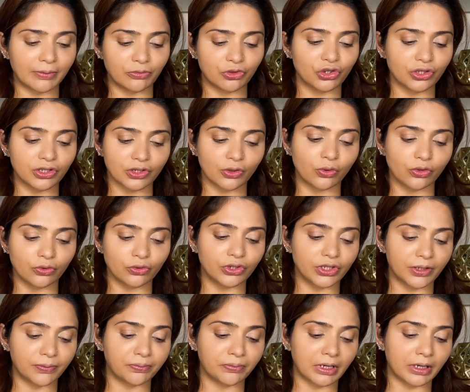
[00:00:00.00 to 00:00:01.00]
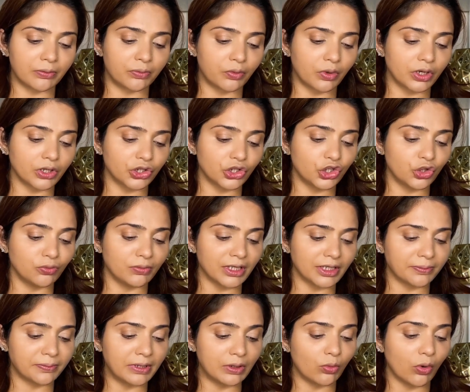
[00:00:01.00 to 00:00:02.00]
Just going to dip my brush. You
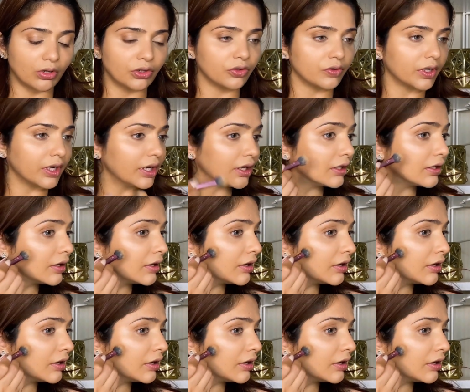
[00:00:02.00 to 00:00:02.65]
must be wondering